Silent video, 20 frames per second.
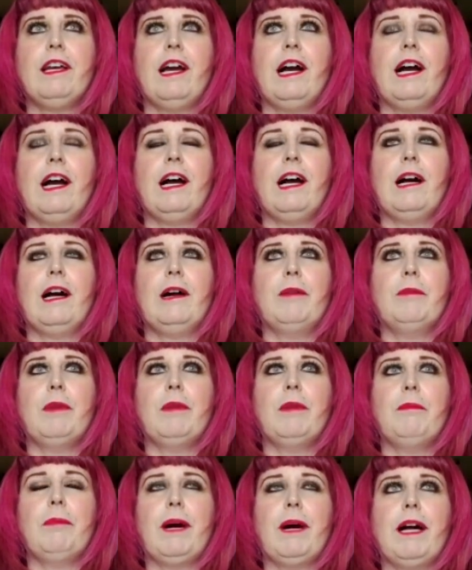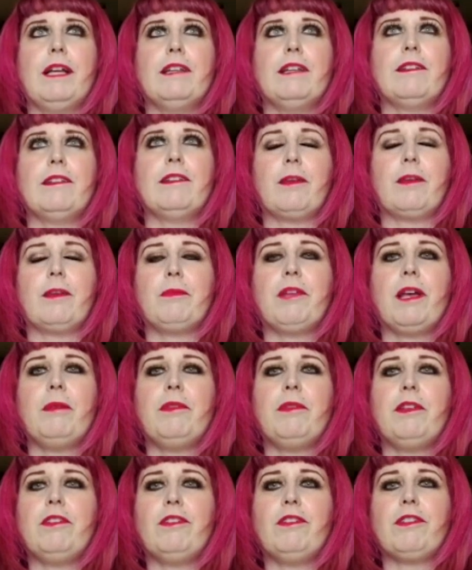But
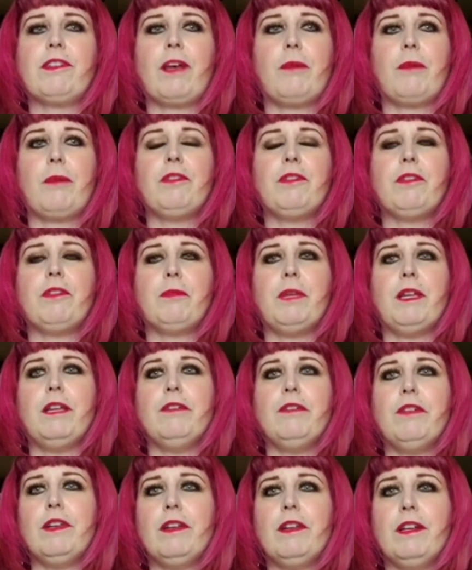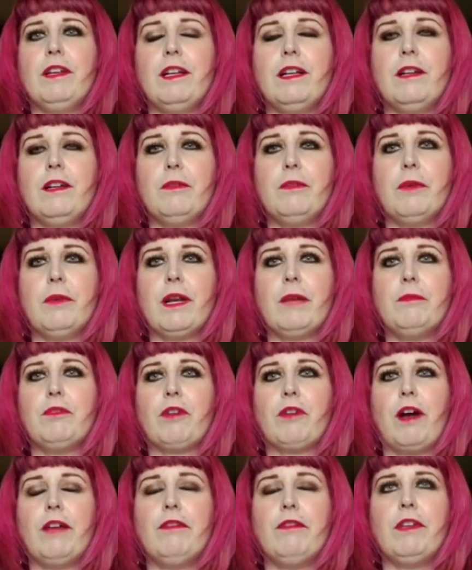sometimes it just comes to me, even when I'm
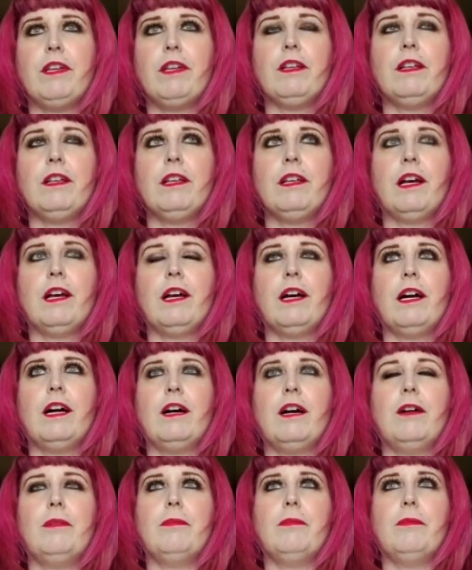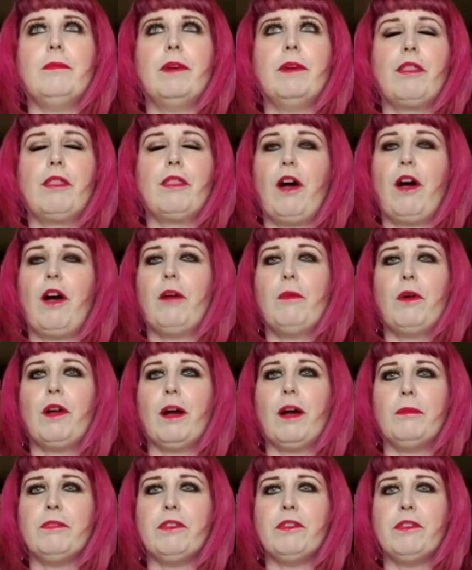driving, a thought will
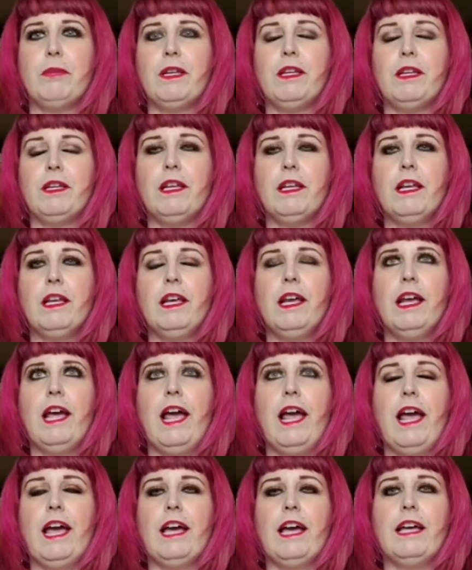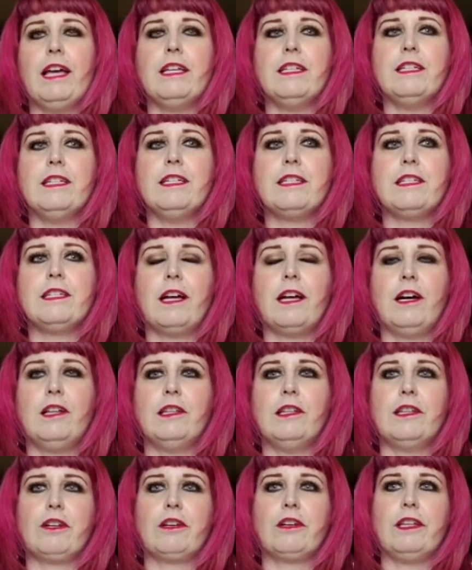come to me and
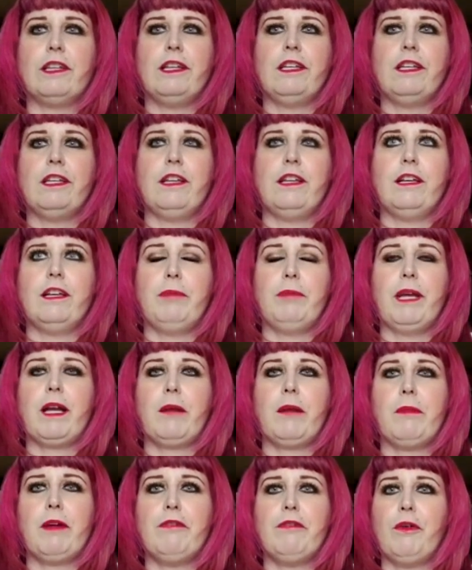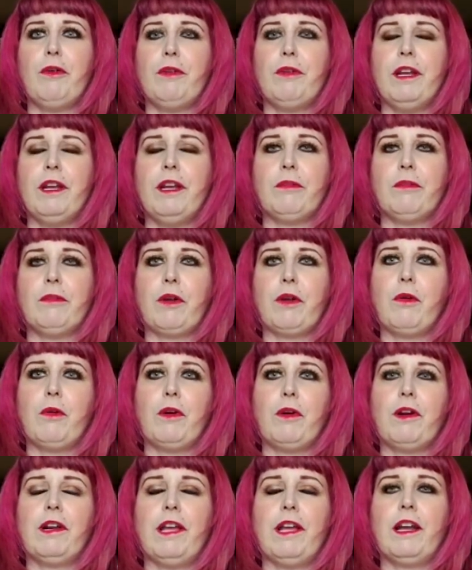I'll literally pick up my phone and hit
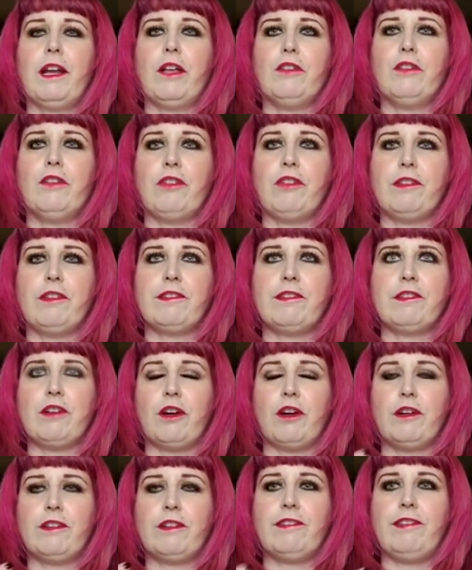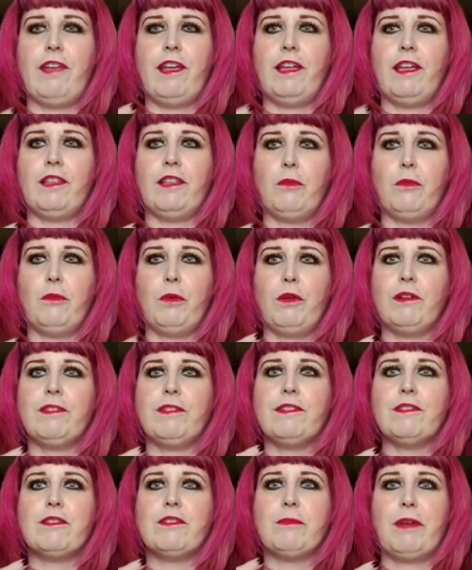record, and I'll just start saying the words
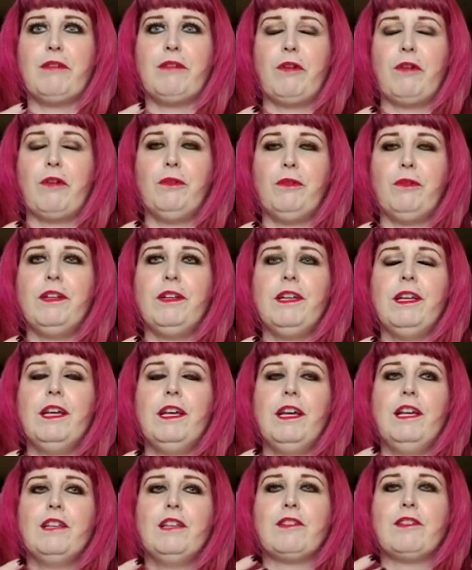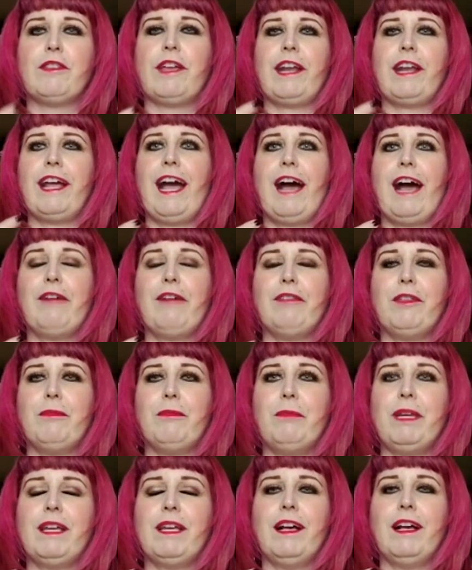into my phone so have
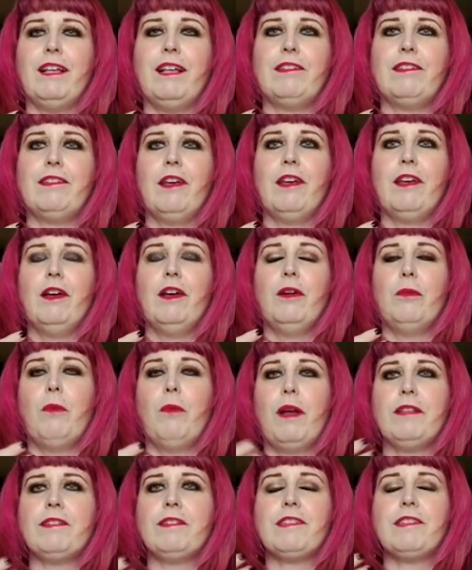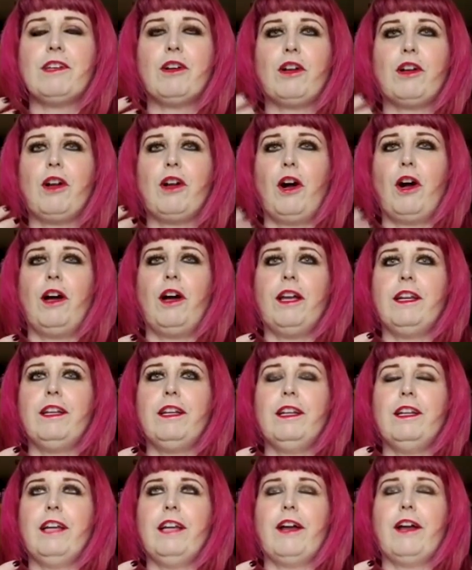them, because once they're gone
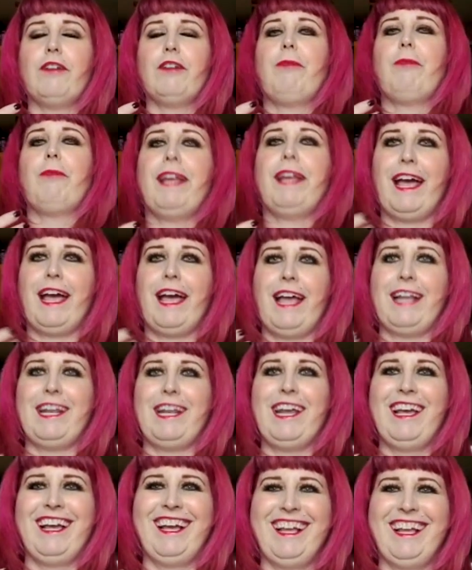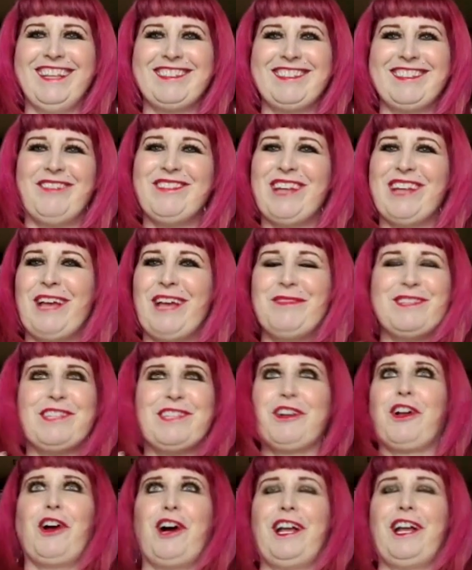out of my head, sometimes
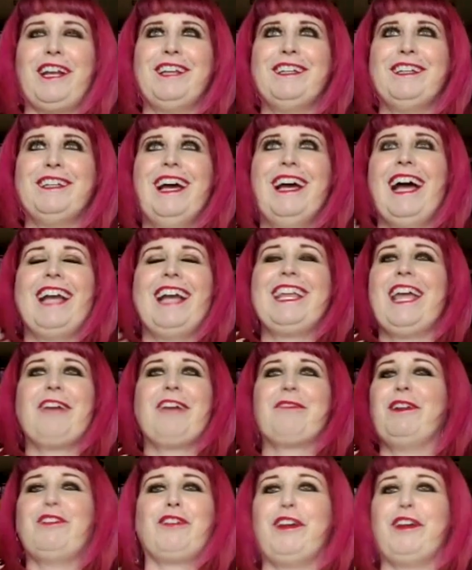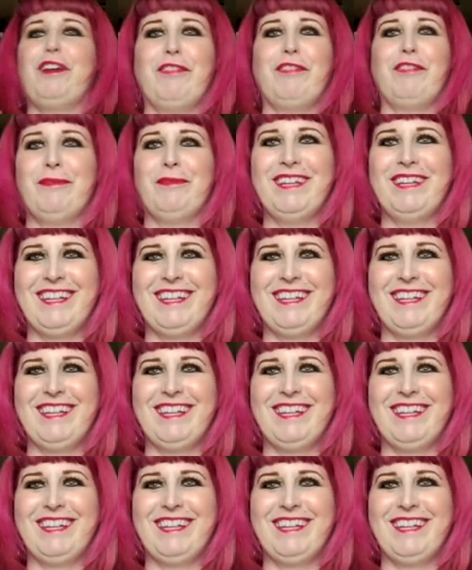they're gone. I can't retrieve them.